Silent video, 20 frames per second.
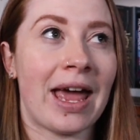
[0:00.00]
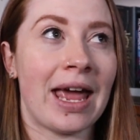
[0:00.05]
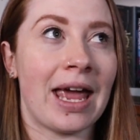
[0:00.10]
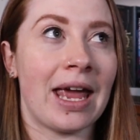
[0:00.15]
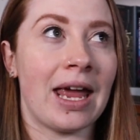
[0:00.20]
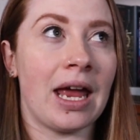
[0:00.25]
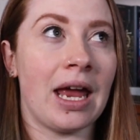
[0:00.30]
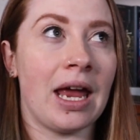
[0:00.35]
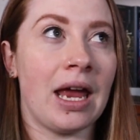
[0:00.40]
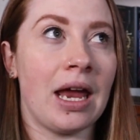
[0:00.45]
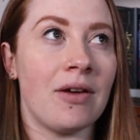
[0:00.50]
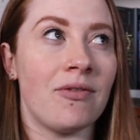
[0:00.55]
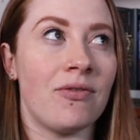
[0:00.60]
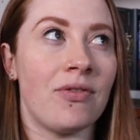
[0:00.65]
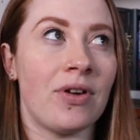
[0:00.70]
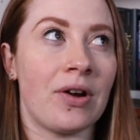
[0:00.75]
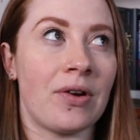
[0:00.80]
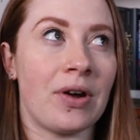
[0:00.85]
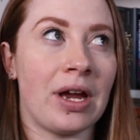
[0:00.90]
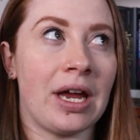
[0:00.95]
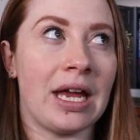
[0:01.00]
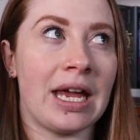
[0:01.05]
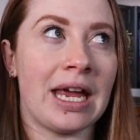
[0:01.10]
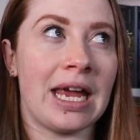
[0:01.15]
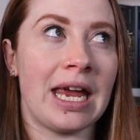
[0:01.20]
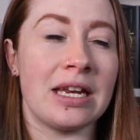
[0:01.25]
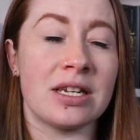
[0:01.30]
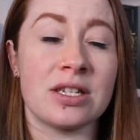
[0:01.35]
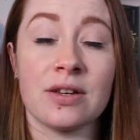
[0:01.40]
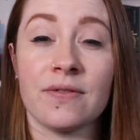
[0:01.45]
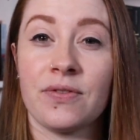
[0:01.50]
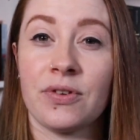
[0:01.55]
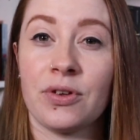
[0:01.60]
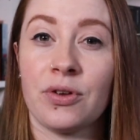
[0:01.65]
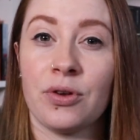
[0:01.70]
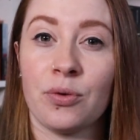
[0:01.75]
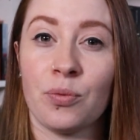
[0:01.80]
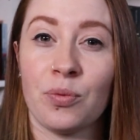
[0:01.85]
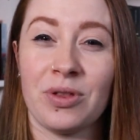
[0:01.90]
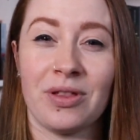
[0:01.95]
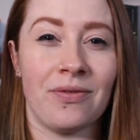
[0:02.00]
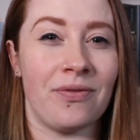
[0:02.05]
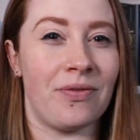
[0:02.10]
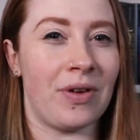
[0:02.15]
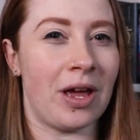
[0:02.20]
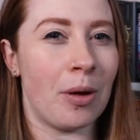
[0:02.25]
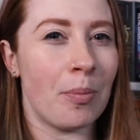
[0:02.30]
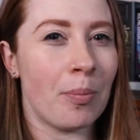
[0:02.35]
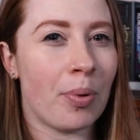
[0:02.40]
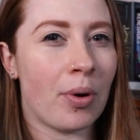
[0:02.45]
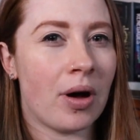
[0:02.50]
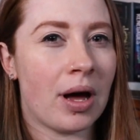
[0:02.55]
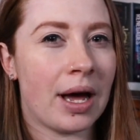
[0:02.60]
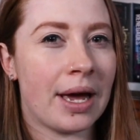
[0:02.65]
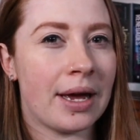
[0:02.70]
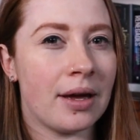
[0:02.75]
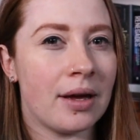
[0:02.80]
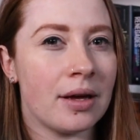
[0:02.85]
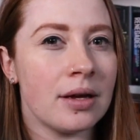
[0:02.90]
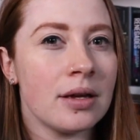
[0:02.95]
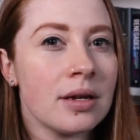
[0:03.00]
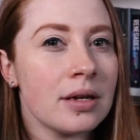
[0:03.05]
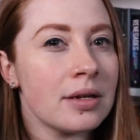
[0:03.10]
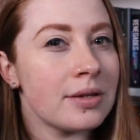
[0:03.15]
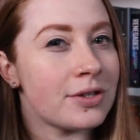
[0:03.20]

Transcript: a very interview with a vampire